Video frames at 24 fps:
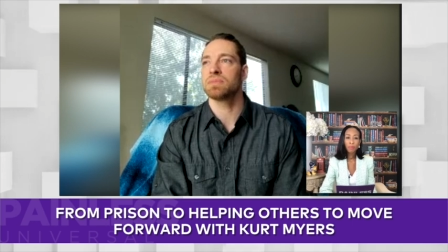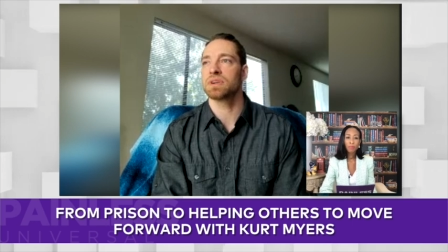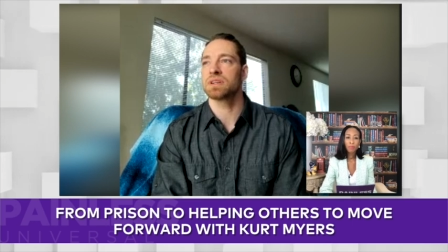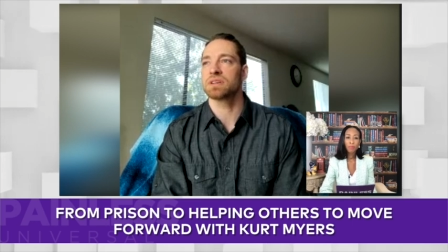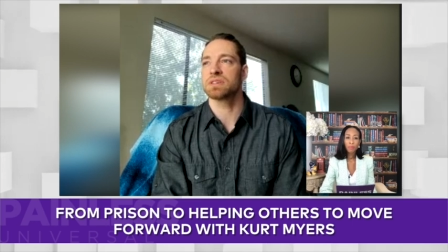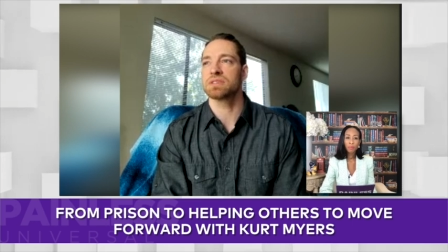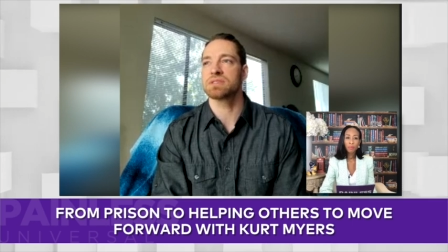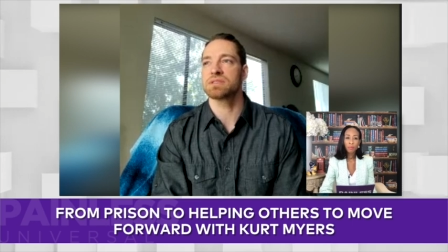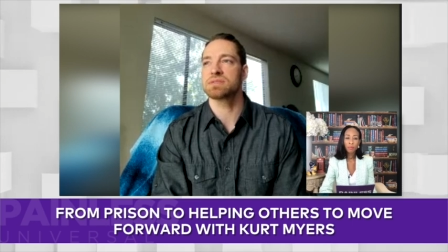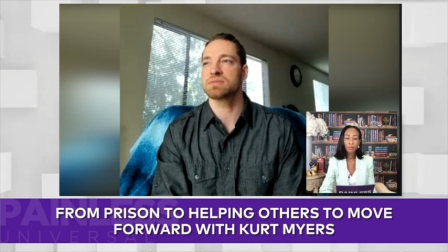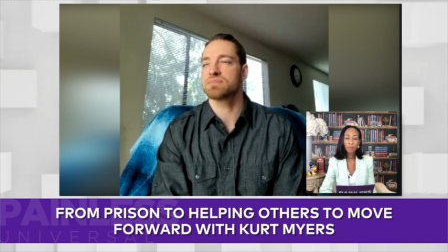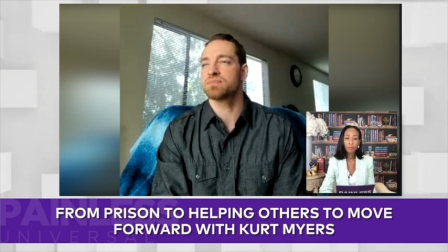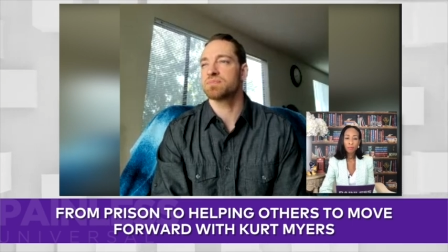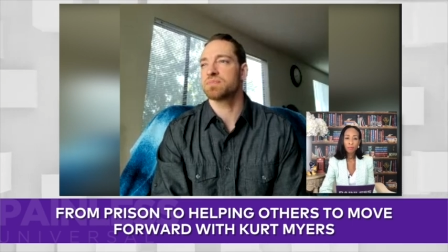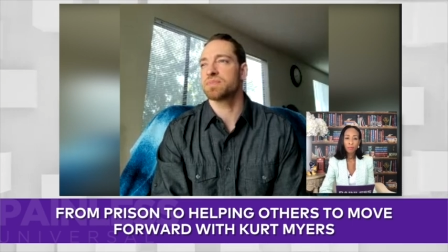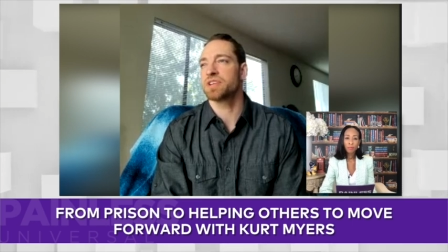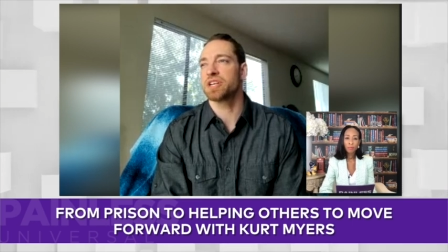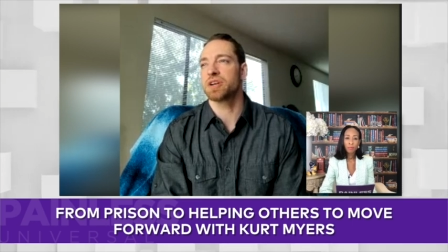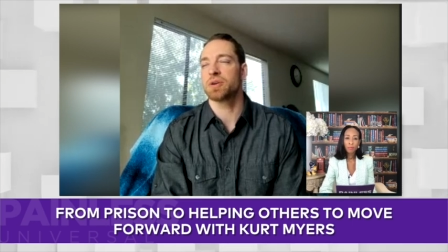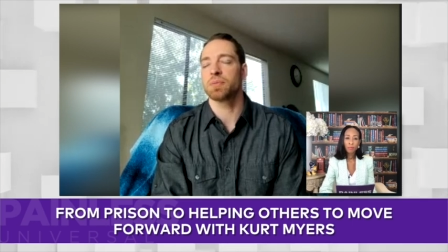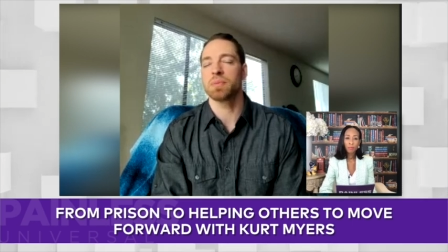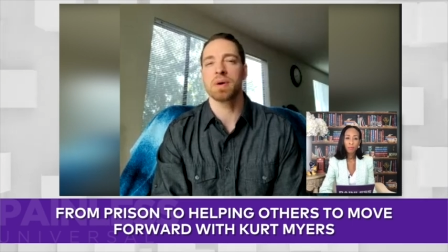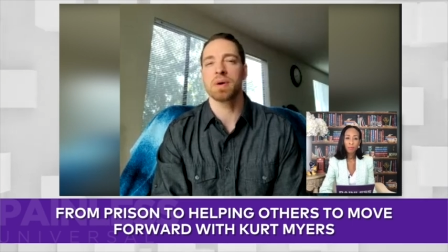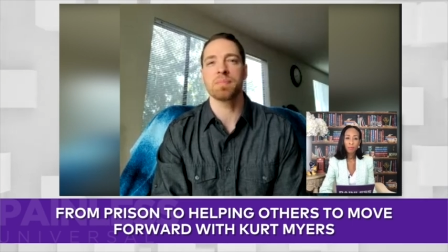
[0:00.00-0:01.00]
because
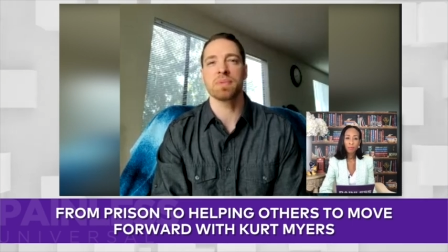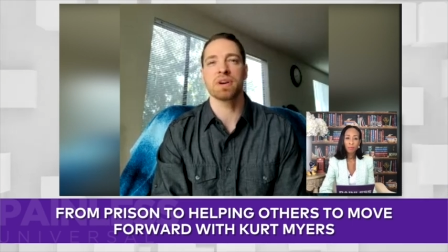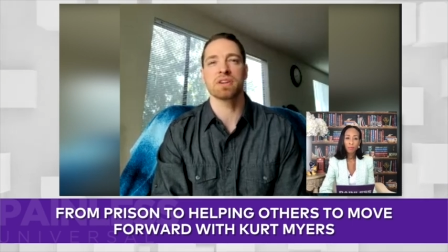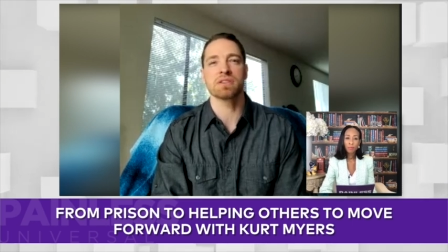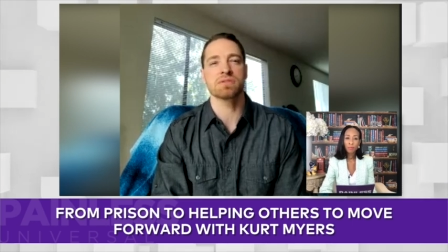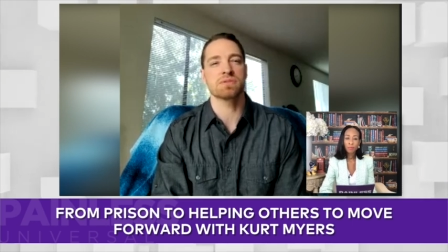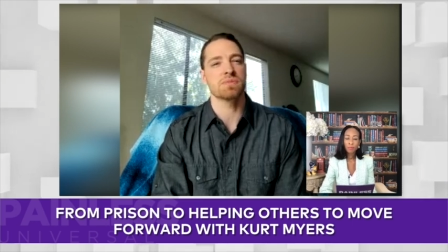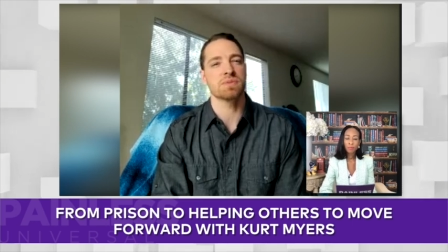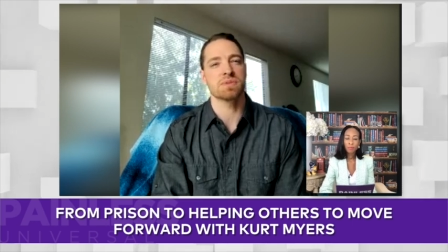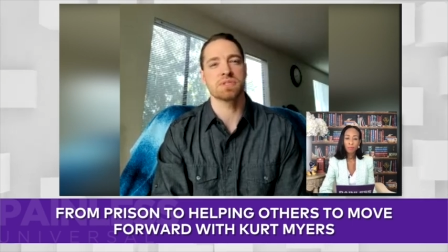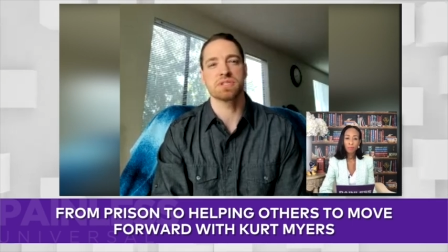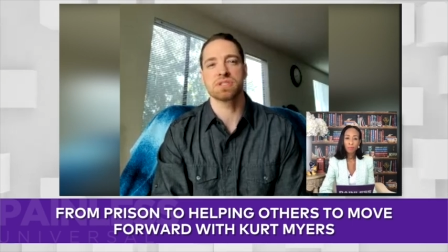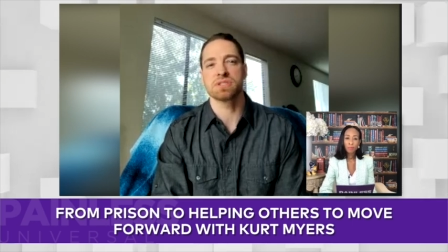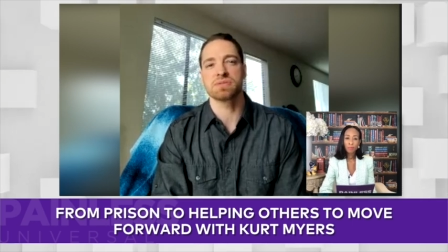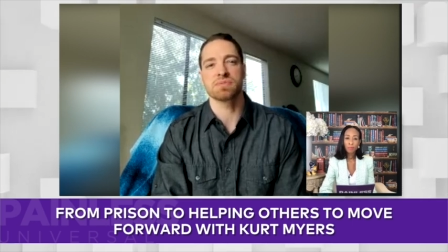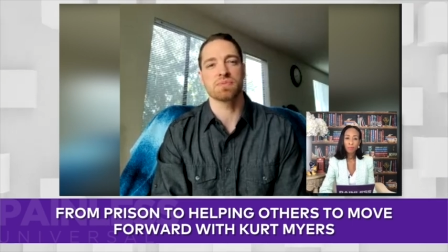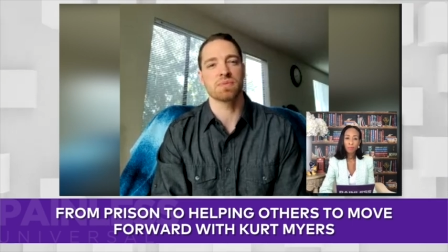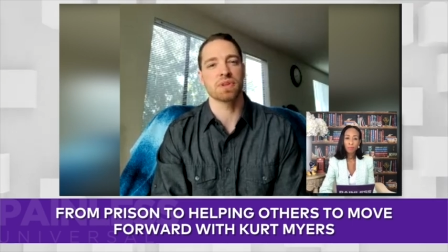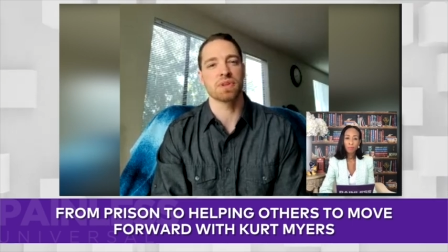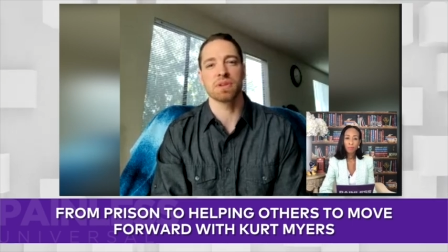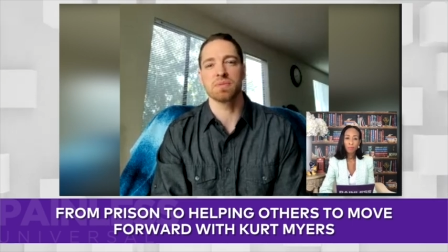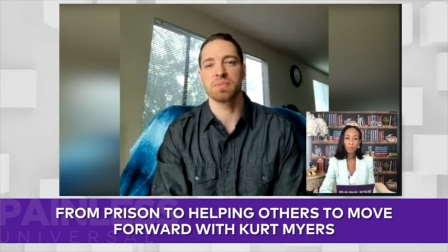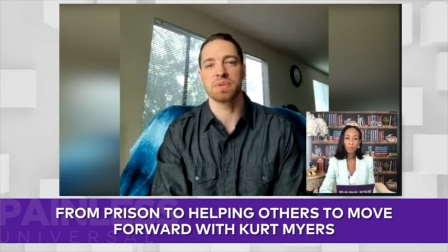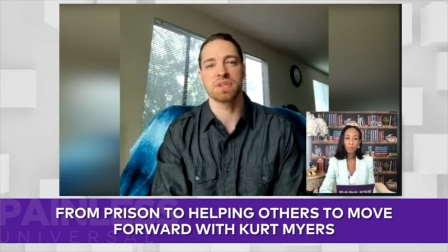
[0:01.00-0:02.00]
you know my parents were just
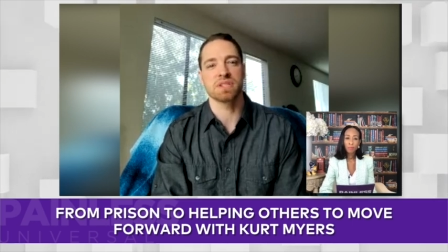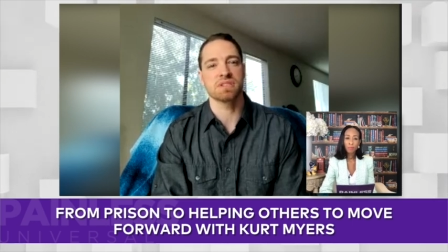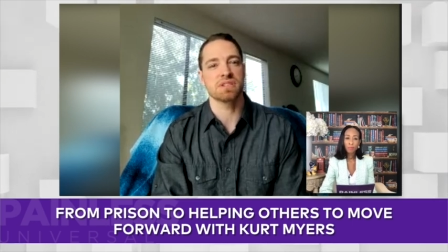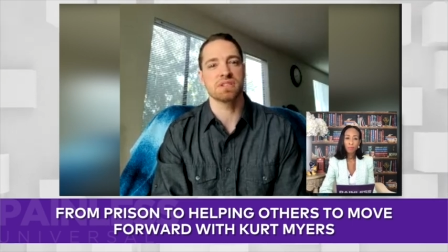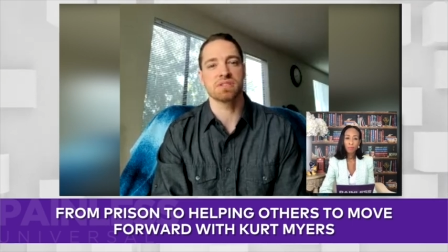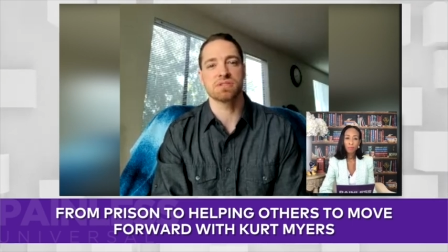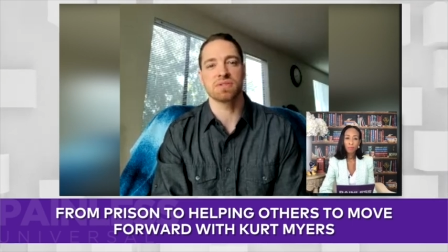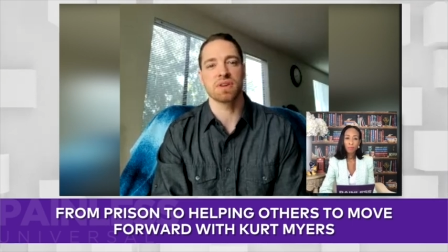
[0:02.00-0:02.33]
really busy